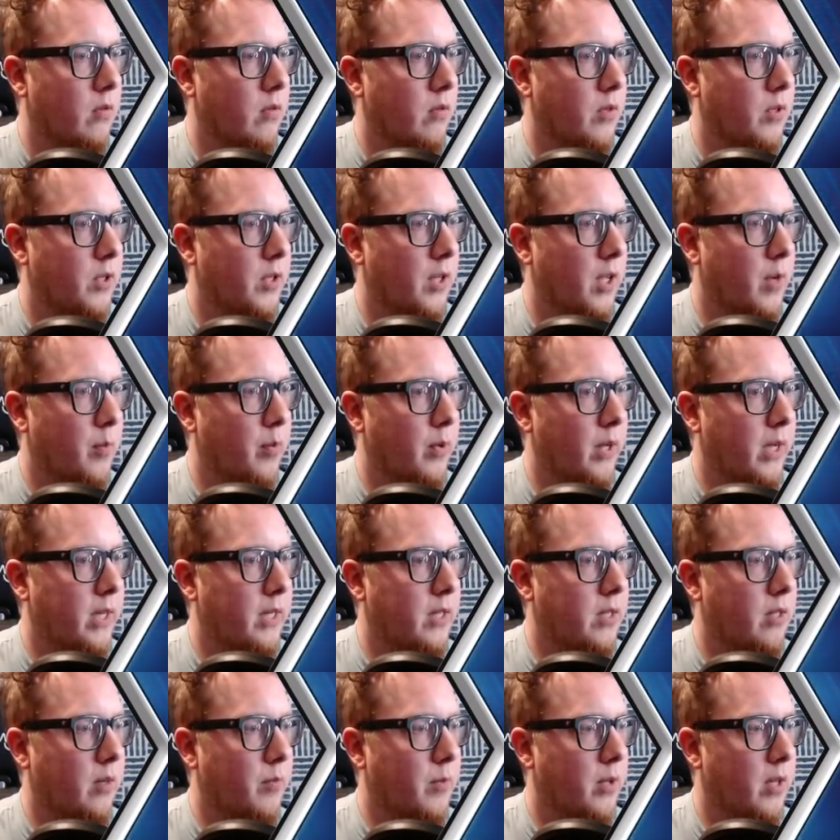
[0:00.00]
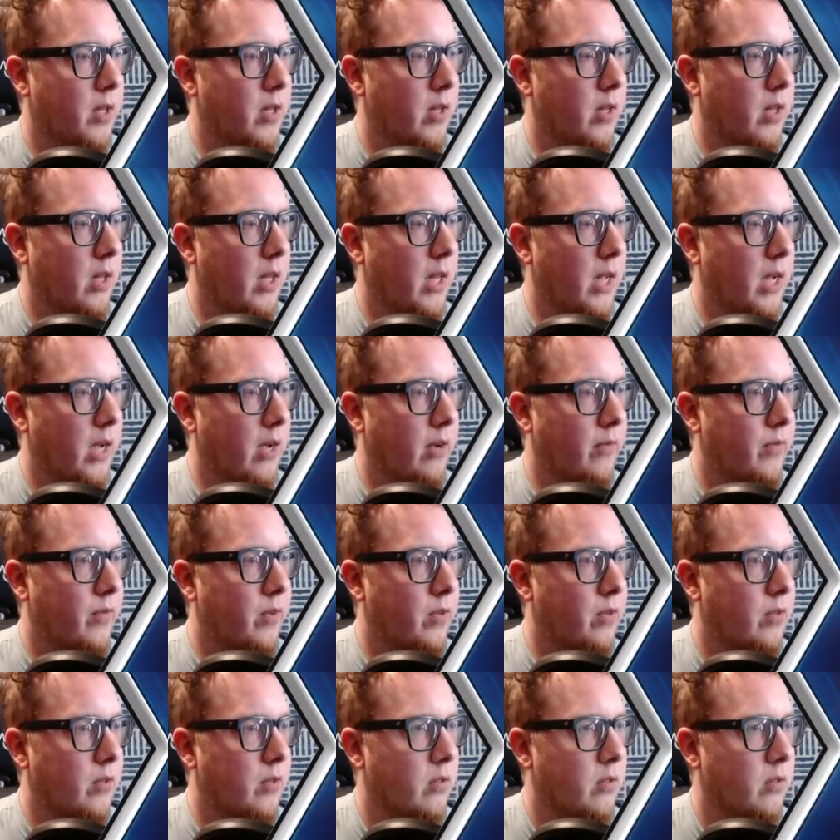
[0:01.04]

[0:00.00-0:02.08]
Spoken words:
So they played something to the left.